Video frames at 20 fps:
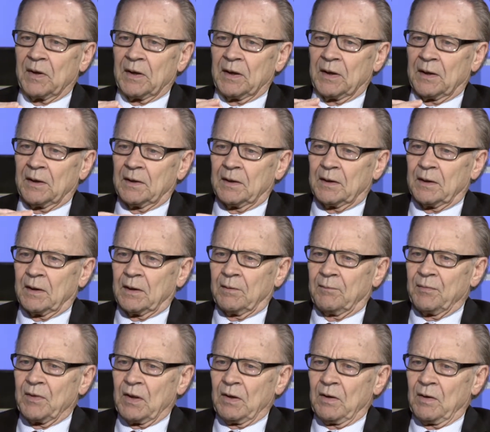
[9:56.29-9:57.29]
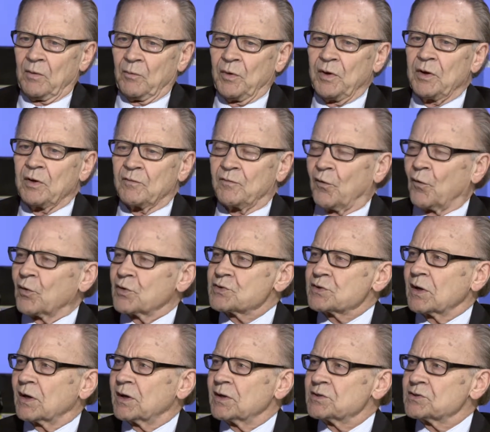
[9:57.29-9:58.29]
And We did four
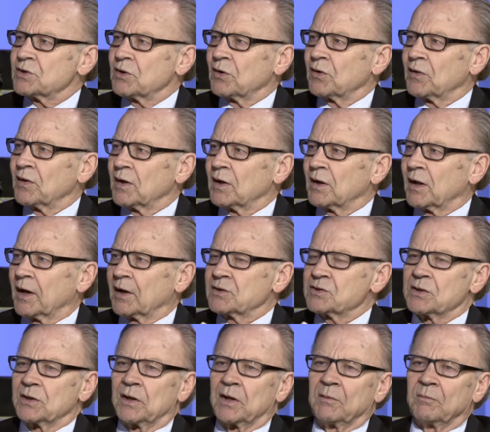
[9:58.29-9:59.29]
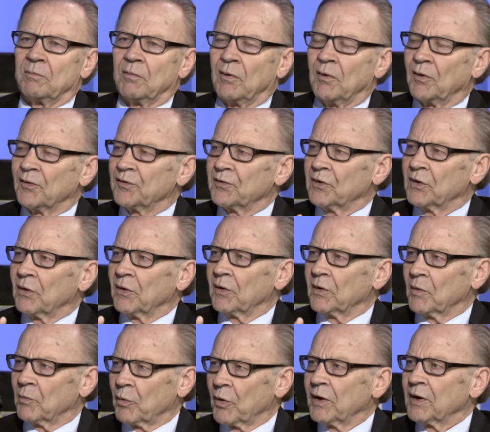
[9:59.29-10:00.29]
studies during the election, and both during
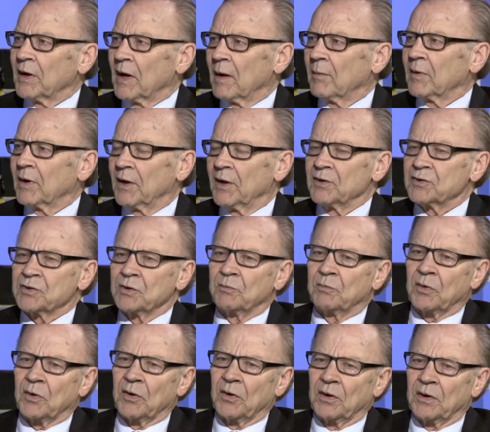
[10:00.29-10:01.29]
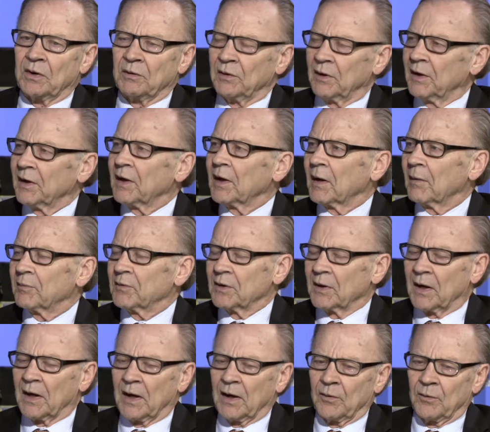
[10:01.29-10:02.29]
the pre-nomination period leading up to
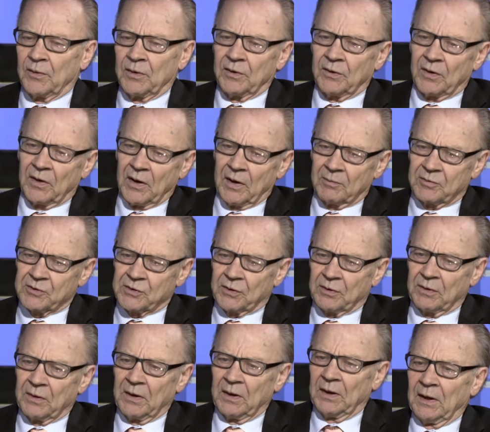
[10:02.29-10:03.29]
Iowa and New Hampshire